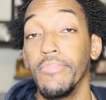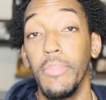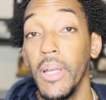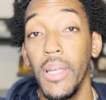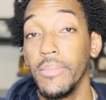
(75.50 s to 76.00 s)

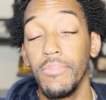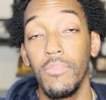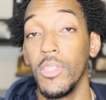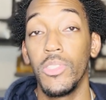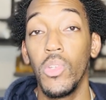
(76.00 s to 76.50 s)
but
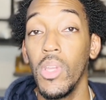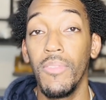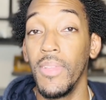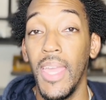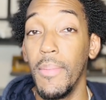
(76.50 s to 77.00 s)
the story of
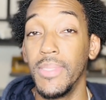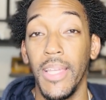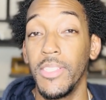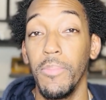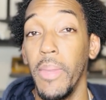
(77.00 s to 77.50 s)
Lamb is
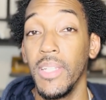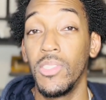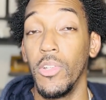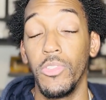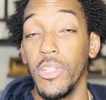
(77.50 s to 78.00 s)
actually based
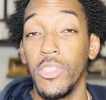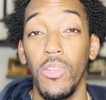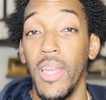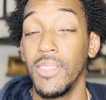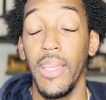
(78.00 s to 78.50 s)
on traditional
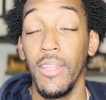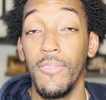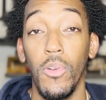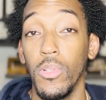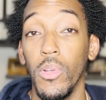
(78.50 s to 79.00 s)
Icelandic
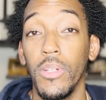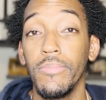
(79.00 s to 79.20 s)
folklore.